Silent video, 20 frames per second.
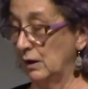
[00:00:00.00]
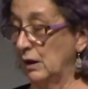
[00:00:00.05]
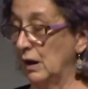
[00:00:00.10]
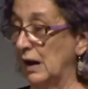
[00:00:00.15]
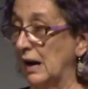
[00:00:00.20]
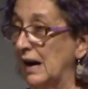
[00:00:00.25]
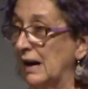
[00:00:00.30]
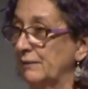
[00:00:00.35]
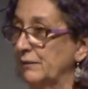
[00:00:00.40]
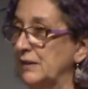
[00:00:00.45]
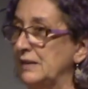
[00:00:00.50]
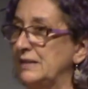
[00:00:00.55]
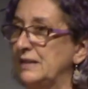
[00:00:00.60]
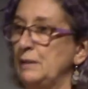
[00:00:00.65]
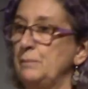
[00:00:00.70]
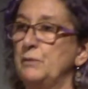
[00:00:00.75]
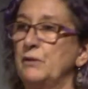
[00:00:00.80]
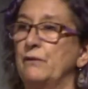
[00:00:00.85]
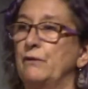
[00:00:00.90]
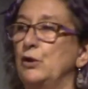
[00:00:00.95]
And they seem
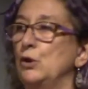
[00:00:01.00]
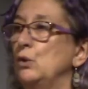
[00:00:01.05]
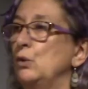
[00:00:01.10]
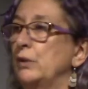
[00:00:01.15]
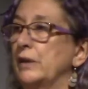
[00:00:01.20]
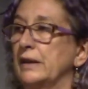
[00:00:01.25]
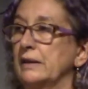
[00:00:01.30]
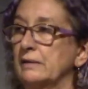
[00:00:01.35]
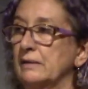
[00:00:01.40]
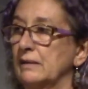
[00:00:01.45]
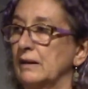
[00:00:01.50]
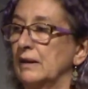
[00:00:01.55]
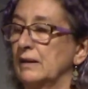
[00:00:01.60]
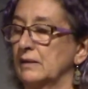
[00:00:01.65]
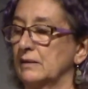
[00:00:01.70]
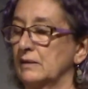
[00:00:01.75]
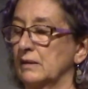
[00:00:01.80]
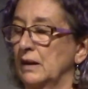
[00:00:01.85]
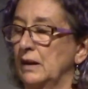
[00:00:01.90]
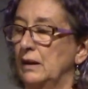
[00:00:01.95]
to view this as
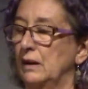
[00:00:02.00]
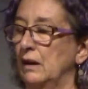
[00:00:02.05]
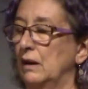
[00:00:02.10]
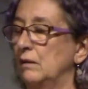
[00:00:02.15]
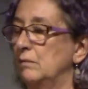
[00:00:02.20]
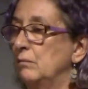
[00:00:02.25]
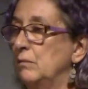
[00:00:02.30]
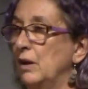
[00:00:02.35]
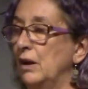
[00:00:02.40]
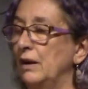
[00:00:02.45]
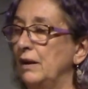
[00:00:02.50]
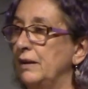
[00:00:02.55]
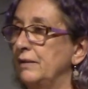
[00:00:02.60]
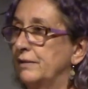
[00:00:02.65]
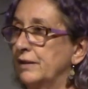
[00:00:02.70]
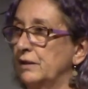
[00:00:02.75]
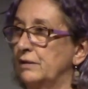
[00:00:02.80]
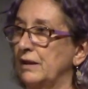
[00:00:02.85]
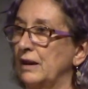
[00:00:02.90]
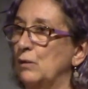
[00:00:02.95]

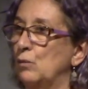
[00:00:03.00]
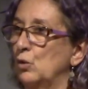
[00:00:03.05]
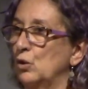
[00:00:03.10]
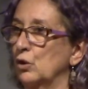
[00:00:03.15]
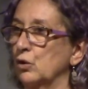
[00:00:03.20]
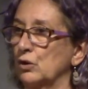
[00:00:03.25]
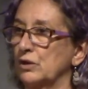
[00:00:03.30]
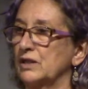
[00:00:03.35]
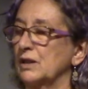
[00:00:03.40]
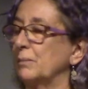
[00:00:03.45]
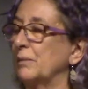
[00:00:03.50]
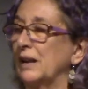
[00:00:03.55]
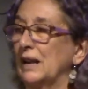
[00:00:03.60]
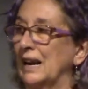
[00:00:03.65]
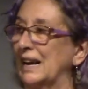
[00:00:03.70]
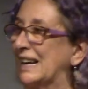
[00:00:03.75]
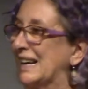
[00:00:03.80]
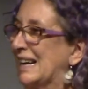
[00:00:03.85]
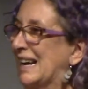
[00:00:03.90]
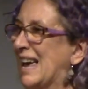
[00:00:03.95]
that it would look something
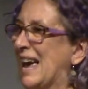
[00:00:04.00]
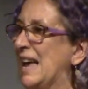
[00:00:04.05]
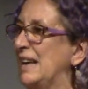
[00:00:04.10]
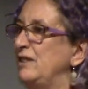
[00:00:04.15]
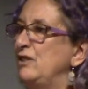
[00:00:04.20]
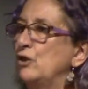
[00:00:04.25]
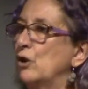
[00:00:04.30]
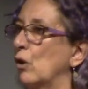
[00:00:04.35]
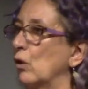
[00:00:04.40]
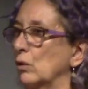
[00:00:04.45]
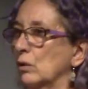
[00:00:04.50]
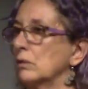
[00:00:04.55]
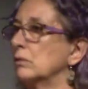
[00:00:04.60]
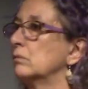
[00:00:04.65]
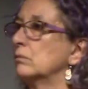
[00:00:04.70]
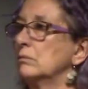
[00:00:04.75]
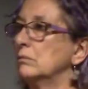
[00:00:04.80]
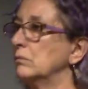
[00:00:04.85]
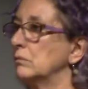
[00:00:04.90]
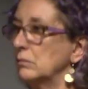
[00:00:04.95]
like a Ken doll,
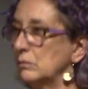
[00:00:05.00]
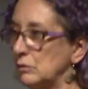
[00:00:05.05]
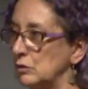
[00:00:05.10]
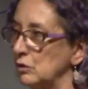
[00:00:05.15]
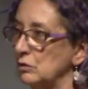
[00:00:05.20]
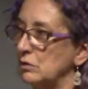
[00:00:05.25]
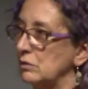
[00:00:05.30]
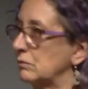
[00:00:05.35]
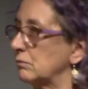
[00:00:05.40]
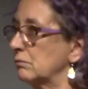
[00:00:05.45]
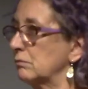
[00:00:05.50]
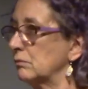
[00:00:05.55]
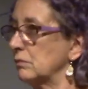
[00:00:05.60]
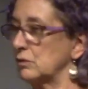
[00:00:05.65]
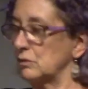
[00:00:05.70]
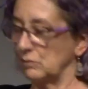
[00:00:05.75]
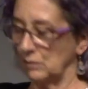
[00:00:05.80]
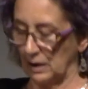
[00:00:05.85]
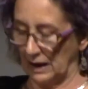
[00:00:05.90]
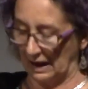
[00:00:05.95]
just
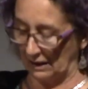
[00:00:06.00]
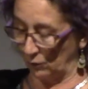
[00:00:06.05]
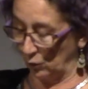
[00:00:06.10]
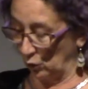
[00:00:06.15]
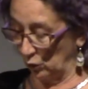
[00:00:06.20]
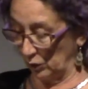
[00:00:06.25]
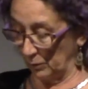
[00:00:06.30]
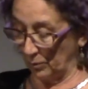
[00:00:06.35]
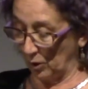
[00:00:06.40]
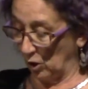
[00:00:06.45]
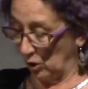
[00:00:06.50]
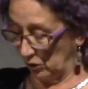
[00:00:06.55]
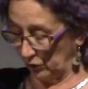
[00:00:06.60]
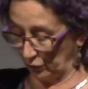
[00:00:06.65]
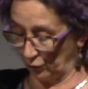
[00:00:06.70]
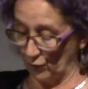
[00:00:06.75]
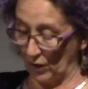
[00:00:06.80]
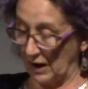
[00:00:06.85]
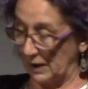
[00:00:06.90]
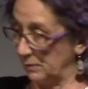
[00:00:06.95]
have all the parts
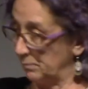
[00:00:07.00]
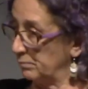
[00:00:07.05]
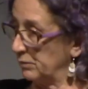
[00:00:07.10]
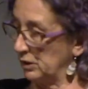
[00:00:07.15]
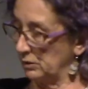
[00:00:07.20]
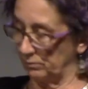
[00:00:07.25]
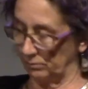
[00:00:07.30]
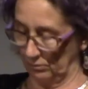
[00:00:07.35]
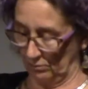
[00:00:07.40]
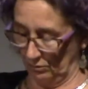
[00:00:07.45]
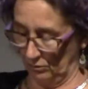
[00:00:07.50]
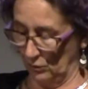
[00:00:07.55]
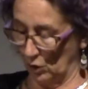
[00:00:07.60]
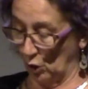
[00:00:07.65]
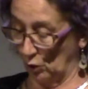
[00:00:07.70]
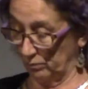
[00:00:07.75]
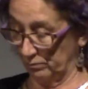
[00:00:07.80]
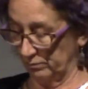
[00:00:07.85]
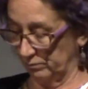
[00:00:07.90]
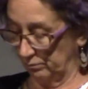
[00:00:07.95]
right, but not,
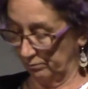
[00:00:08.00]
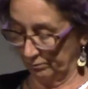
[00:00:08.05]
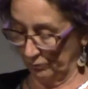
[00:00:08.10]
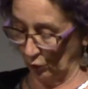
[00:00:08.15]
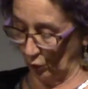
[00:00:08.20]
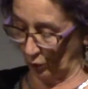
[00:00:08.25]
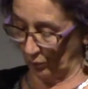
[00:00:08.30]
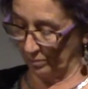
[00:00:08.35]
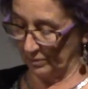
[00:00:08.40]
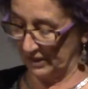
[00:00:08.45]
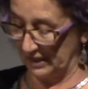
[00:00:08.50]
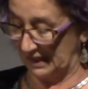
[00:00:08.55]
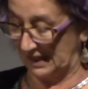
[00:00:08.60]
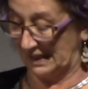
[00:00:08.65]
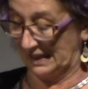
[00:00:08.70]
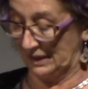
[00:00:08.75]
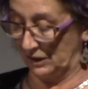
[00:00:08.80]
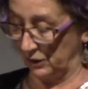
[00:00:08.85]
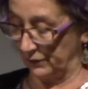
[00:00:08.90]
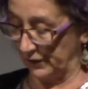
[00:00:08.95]
not particularly
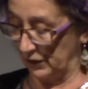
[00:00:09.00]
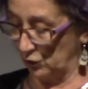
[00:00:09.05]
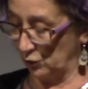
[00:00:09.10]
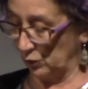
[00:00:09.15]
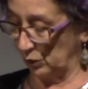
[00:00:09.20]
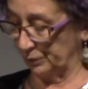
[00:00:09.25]
individual.